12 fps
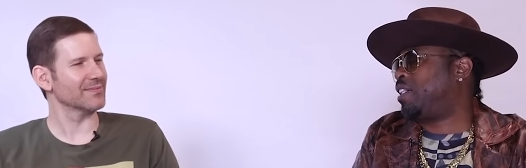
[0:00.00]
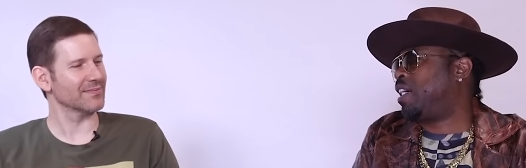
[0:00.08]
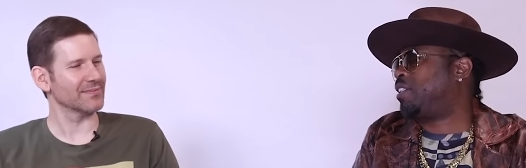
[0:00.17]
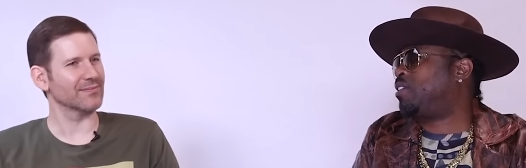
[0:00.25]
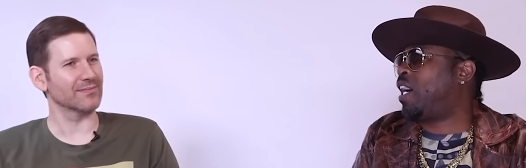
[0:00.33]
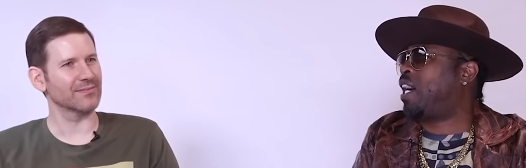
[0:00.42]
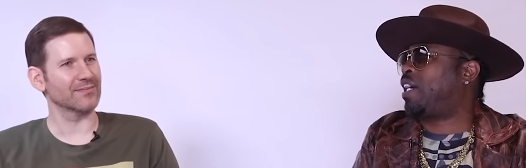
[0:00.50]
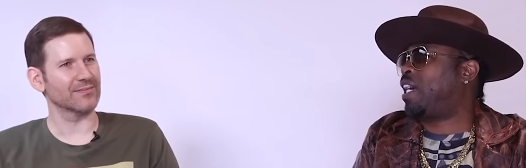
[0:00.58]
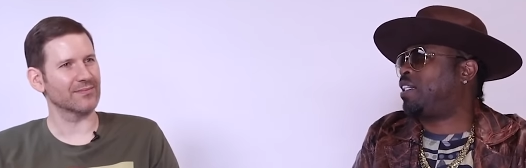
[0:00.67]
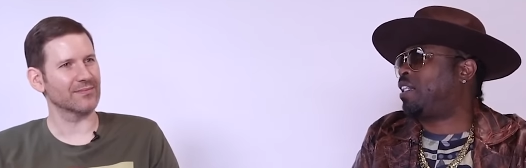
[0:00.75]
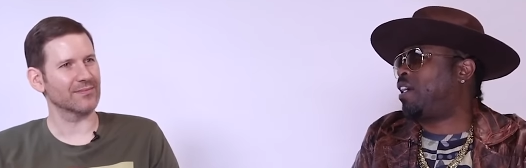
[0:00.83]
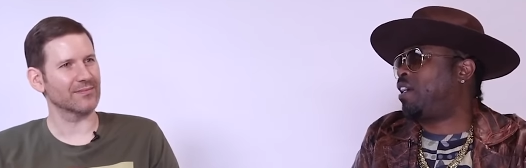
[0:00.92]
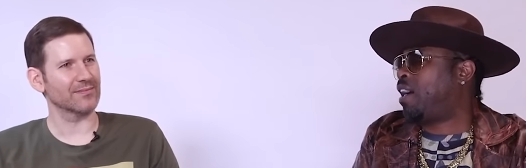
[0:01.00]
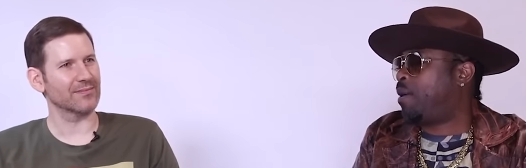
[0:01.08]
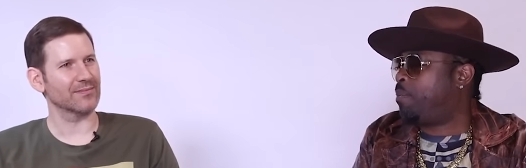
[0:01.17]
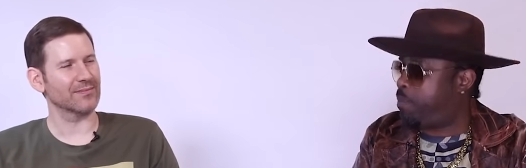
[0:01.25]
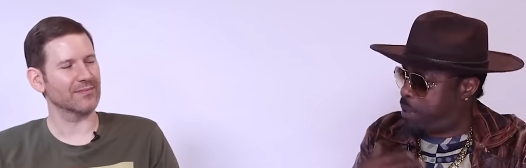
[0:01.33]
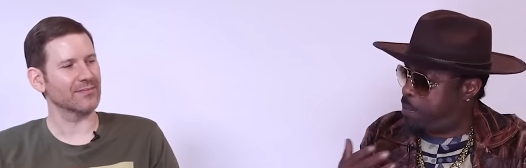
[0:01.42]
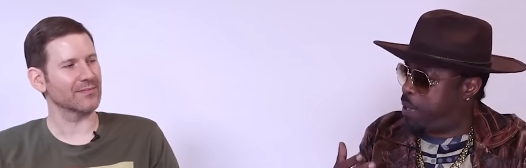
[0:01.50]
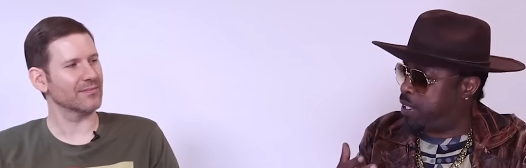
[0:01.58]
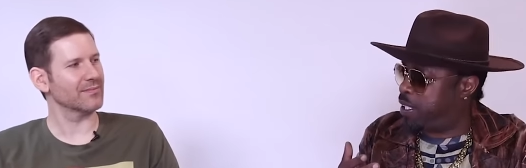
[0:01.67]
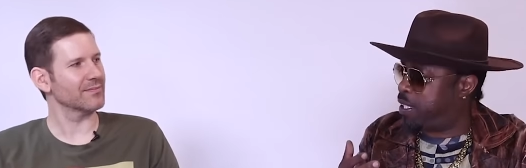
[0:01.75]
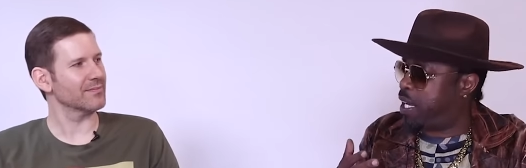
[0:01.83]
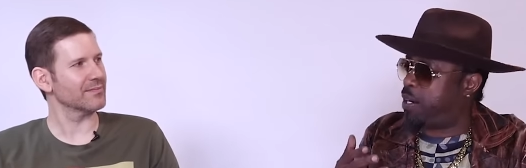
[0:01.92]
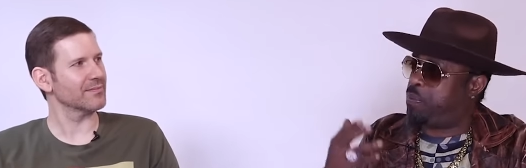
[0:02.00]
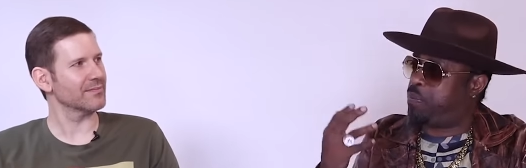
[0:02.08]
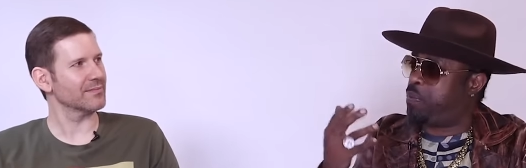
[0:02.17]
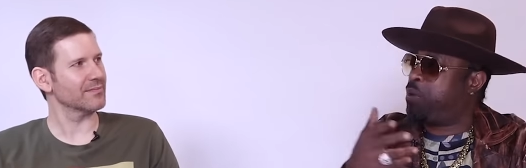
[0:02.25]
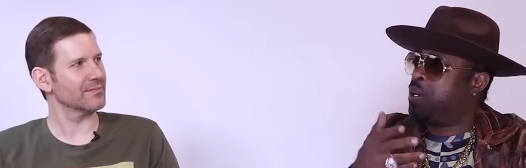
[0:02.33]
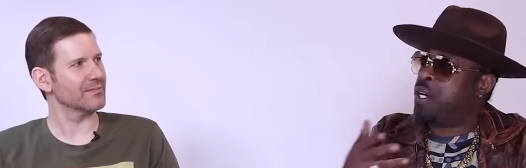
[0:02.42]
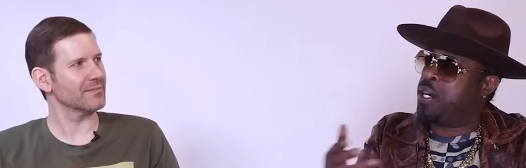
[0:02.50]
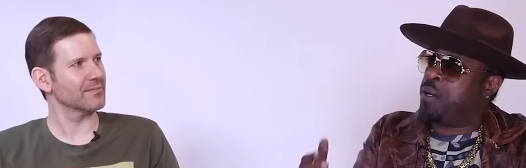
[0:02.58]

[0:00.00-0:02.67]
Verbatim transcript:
Speaker 1: That's mm-hmm. I got that. I, I, made that up from